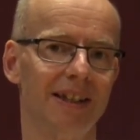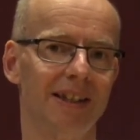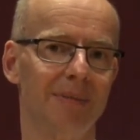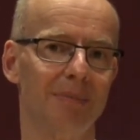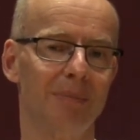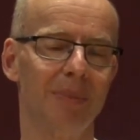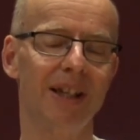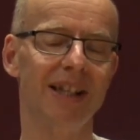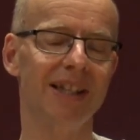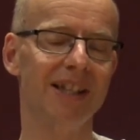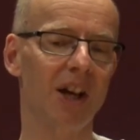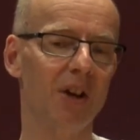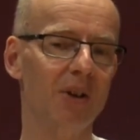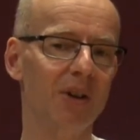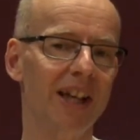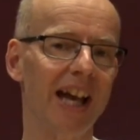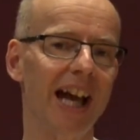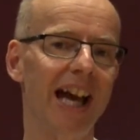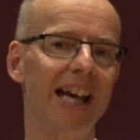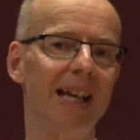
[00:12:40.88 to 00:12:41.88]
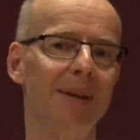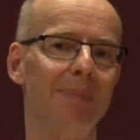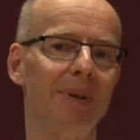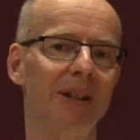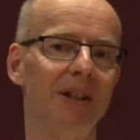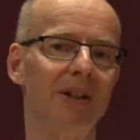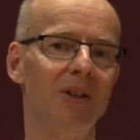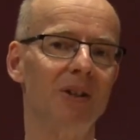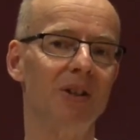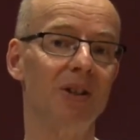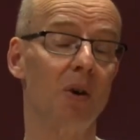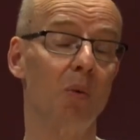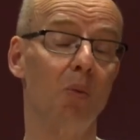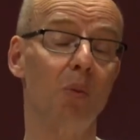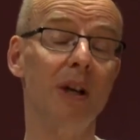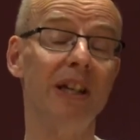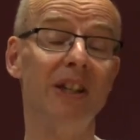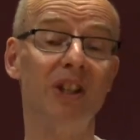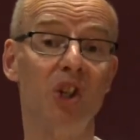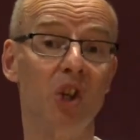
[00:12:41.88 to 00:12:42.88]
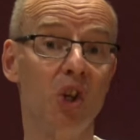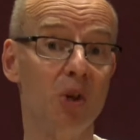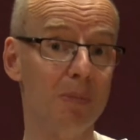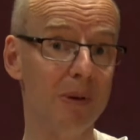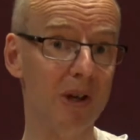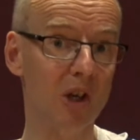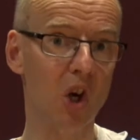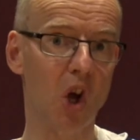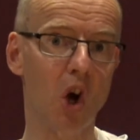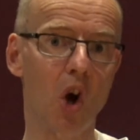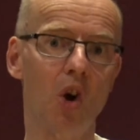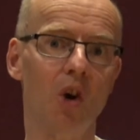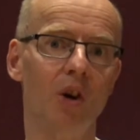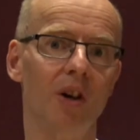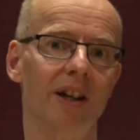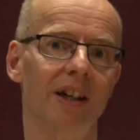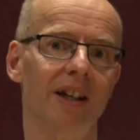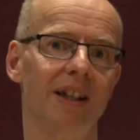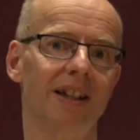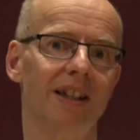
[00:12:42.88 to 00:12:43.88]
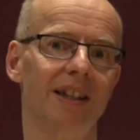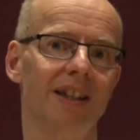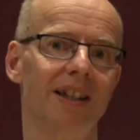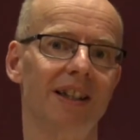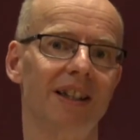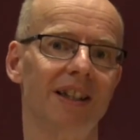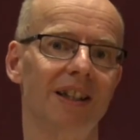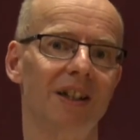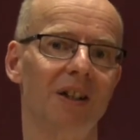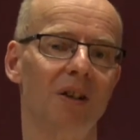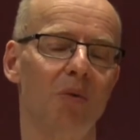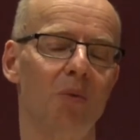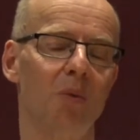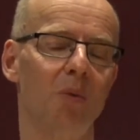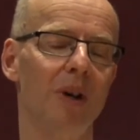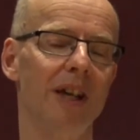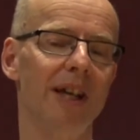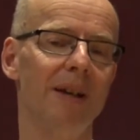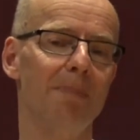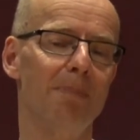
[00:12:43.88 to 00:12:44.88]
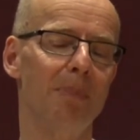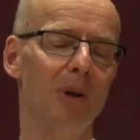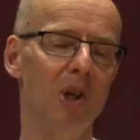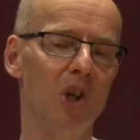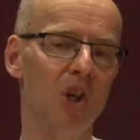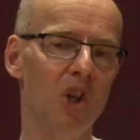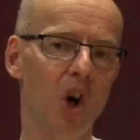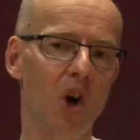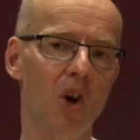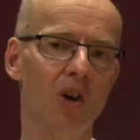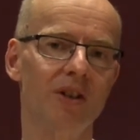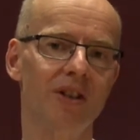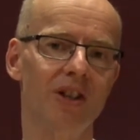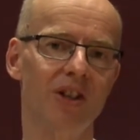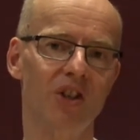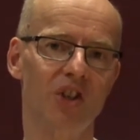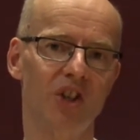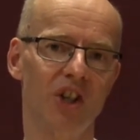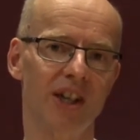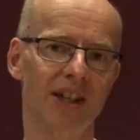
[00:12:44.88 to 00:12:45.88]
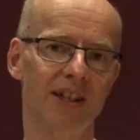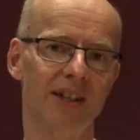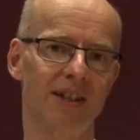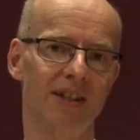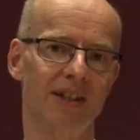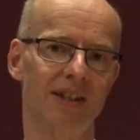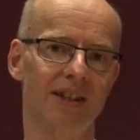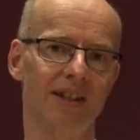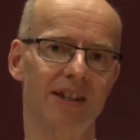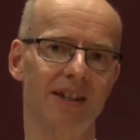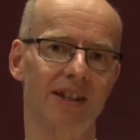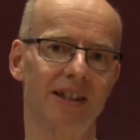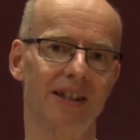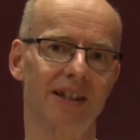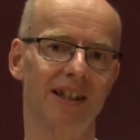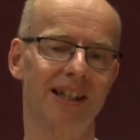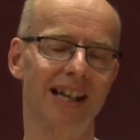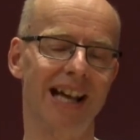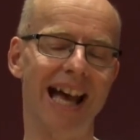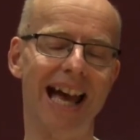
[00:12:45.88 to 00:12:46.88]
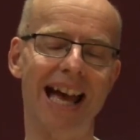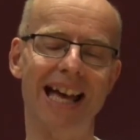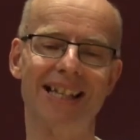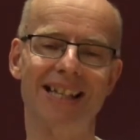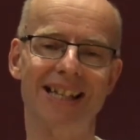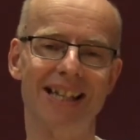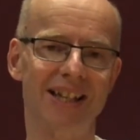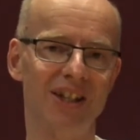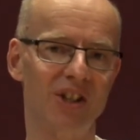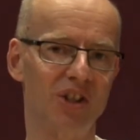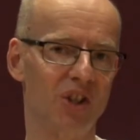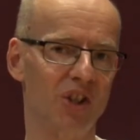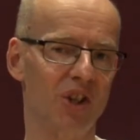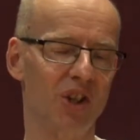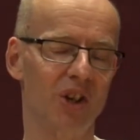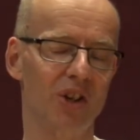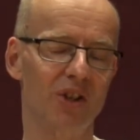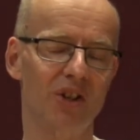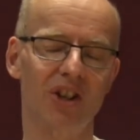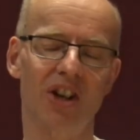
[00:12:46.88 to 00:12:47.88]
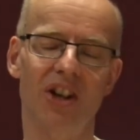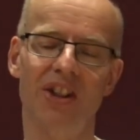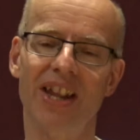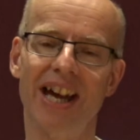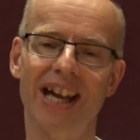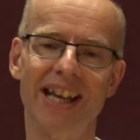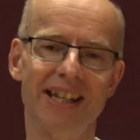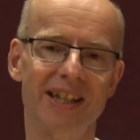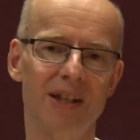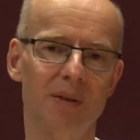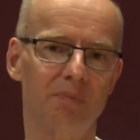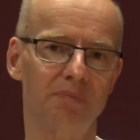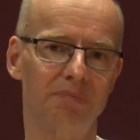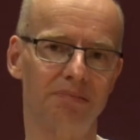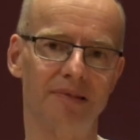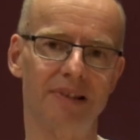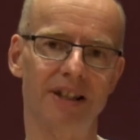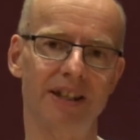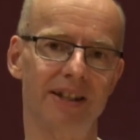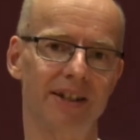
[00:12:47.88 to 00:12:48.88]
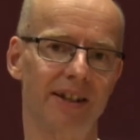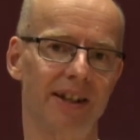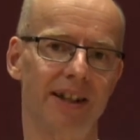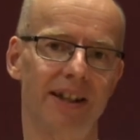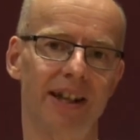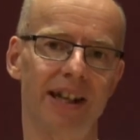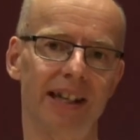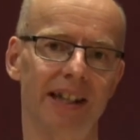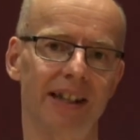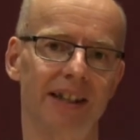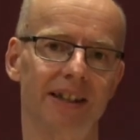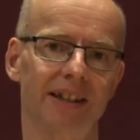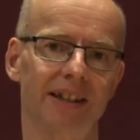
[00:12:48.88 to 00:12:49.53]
But it's okay because we do belong. We belong to Jesus and his church, and that is a brilliant thing.